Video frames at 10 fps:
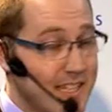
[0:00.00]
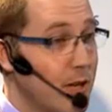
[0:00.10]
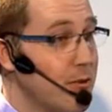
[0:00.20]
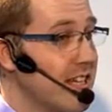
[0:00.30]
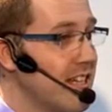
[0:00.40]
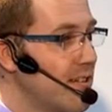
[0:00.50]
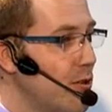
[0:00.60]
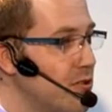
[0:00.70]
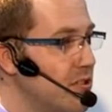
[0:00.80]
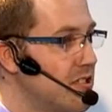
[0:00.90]
And now we're getting
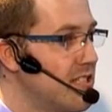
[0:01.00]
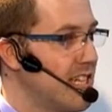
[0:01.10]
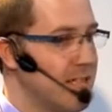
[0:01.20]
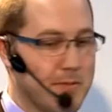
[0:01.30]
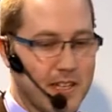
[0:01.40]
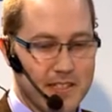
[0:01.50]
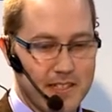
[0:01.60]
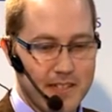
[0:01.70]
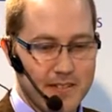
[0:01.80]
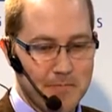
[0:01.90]
close to sustainability.